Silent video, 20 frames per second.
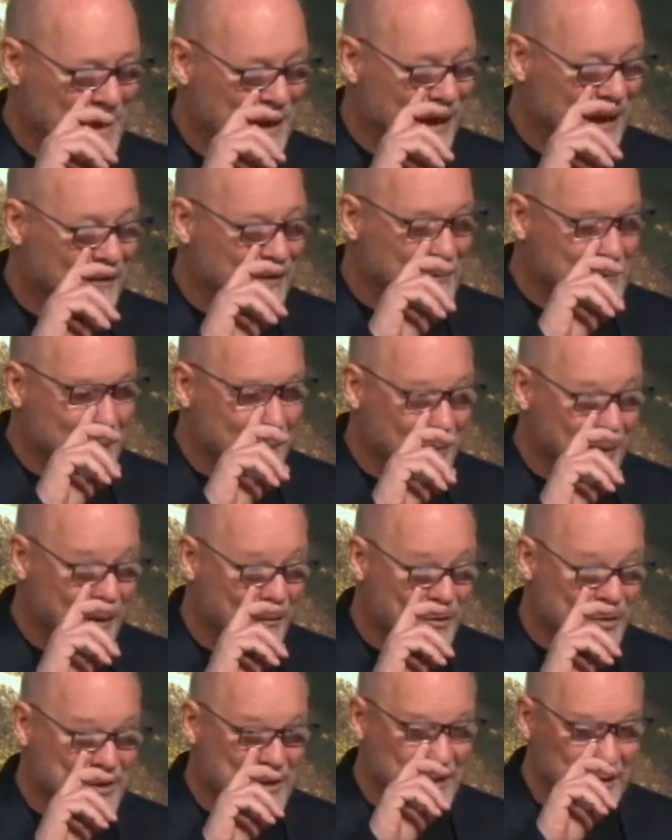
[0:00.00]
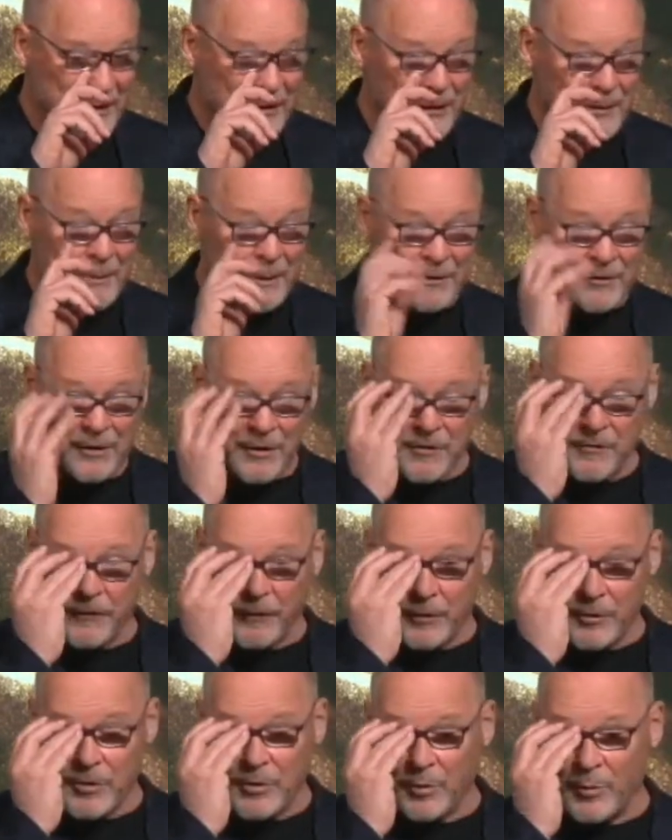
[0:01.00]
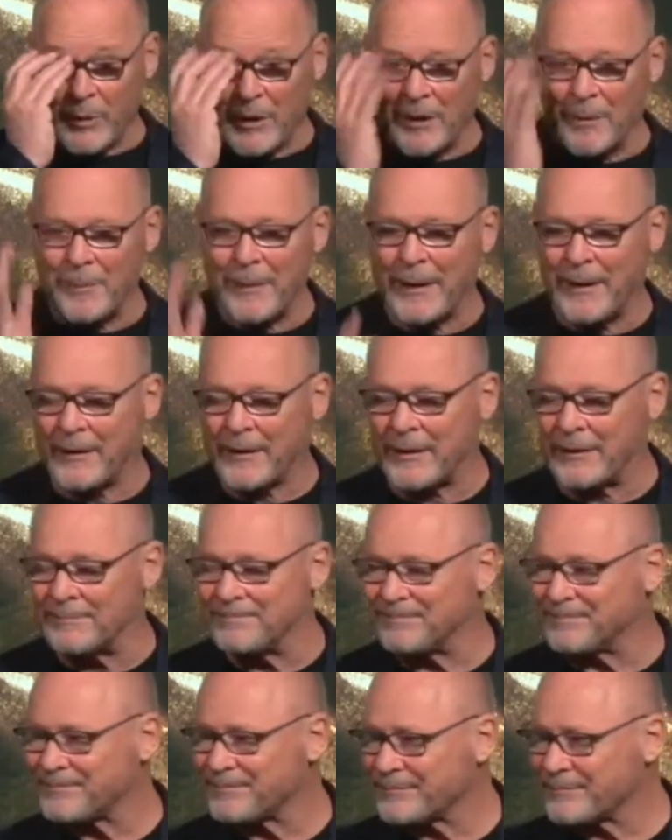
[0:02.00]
I remember I was thinking about this verse a while back, and